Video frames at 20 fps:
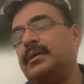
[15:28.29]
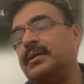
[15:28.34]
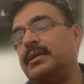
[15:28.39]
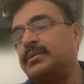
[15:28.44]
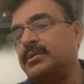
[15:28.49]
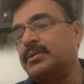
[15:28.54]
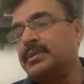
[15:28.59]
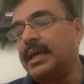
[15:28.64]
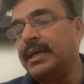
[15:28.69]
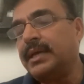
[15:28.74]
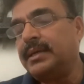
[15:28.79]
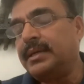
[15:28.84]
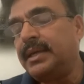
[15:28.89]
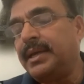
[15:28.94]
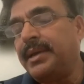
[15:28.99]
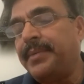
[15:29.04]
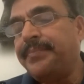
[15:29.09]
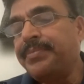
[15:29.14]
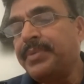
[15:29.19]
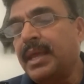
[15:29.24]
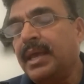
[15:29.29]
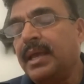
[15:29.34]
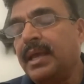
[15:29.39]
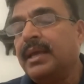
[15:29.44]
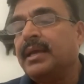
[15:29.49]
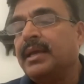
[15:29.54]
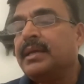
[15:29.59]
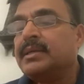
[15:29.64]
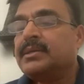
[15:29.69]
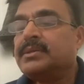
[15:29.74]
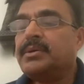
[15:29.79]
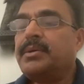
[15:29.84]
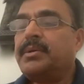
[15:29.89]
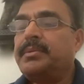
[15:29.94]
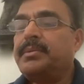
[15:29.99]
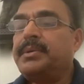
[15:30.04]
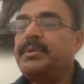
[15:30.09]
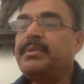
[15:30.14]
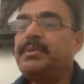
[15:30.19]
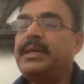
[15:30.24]
society. So
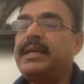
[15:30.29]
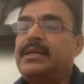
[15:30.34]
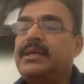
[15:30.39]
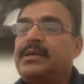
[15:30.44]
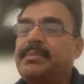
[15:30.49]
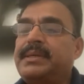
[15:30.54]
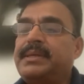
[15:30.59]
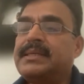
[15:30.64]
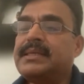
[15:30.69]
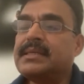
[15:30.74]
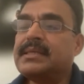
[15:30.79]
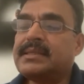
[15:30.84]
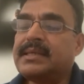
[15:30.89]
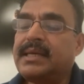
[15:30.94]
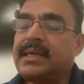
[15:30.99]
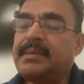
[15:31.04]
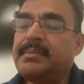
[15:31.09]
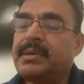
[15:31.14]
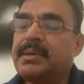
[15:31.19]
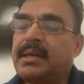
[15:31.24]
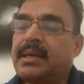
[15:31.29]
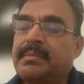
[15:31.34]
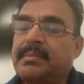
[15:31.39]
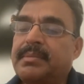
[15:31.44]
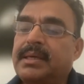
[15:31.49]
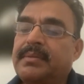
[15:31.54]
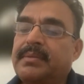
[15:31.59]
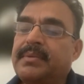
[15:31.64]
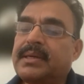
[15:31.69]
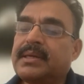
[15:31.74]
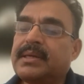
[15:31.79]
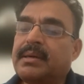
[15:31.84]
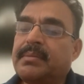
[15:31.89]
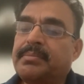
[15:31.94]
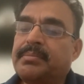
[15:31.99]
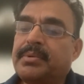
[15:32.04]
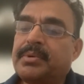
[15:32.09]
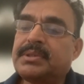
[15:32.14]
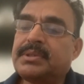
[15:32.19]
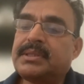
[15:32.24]
you need to be sustainable. I mean, even
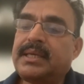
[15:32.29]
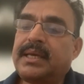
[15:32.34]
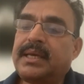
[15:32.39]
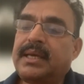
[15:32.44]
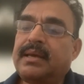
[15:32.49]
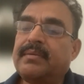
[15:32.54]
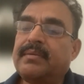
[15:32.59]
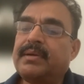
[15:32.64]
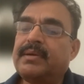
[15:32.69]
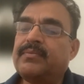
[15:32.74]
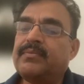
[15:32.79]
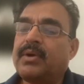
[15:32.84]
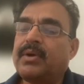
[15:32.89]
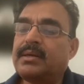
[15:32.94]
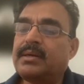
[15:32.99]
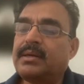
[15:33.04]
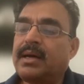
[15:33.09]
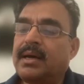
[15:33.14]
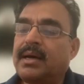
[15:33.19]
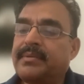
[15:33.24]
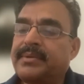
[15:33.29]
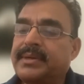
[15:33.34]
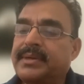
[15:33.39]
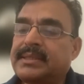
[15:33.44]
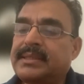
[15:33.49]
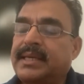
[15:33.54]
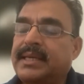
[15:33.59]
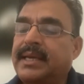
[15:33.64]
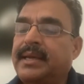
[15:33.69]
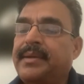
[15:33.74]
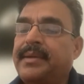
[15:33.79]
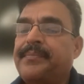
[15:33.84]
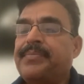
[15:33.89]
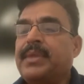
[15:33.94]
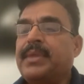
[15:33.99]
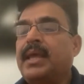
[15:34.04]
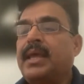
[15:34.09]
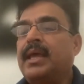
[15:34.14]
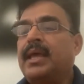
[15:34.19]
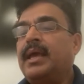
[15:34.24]
composting, even water harvesting,
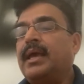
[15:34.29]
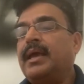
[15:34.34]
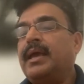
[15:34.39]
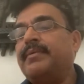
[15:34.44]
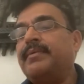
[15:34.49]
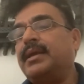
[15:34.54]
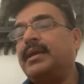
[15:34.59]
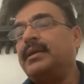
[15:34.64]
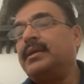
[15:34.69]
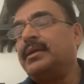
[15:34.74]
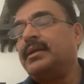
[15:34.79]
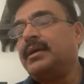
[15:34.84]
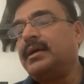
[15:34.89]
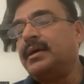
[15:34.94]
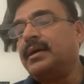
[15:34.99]
even